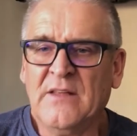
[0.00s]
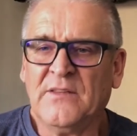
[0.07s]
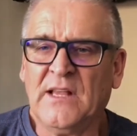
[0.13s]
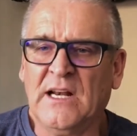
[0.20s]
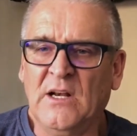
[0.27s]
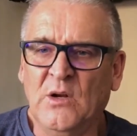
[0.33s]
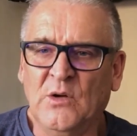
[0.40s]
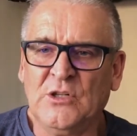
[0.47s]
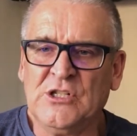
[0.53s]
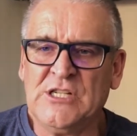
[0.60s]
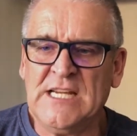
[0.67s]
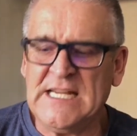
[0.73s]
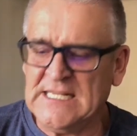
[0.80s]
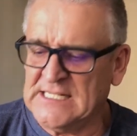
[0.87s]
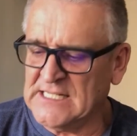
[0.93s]
the Lord
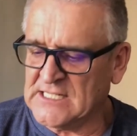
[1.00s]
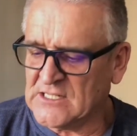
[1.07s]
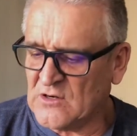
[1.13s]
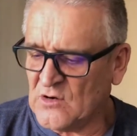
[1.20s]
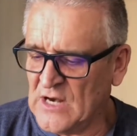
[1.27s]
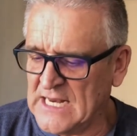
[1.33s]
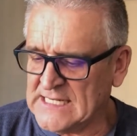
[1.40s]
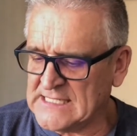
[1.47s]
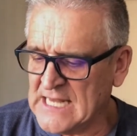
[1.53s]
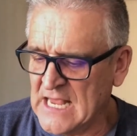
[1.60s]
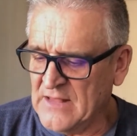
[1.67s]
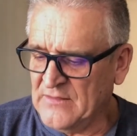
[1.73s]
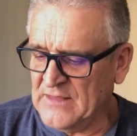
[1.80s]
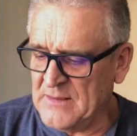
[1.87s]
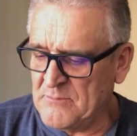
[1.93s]
Jesus Christ,
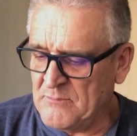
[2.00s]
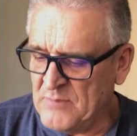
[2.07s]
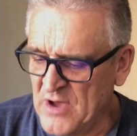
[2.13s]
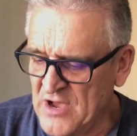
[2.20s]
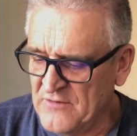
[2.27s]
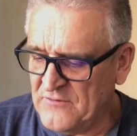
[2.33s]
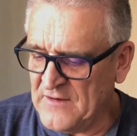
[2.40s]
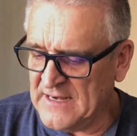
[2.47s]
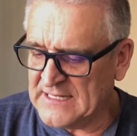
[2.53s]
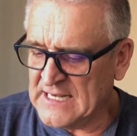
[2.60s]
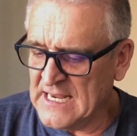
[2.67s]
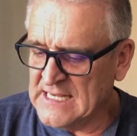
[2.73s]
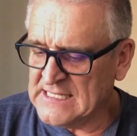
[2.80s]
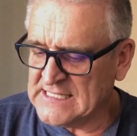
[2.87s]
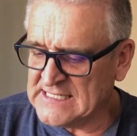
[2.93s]
the
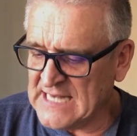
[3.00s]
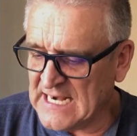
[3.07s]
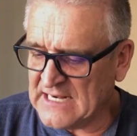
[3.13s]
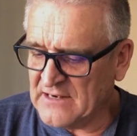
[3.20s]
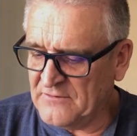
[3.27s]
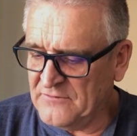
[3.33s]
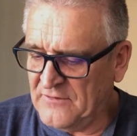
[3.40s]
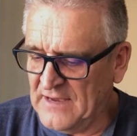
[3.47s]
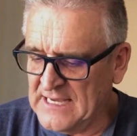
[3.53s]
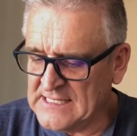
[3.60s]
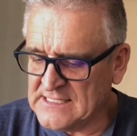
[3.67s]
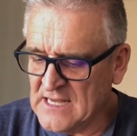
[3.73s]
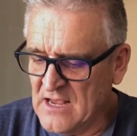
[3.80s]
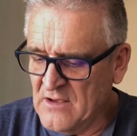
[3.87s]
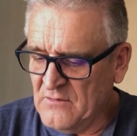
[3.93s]
perfect
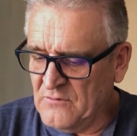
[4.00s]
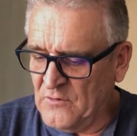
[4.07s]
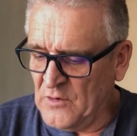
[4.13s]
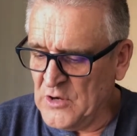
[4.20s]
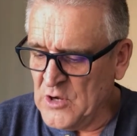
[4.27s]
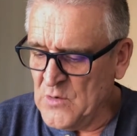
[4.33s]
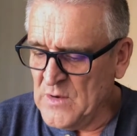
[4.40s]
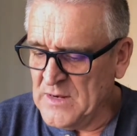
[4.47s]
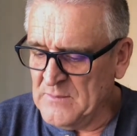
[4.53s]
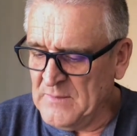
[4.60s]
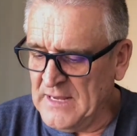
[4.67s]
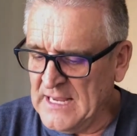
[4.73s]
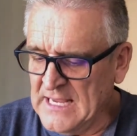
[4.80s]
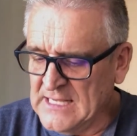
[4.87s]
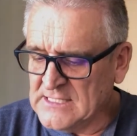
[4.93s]
sacrifice for you and
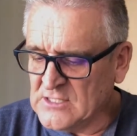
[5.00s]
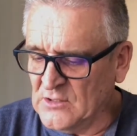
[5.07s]
me.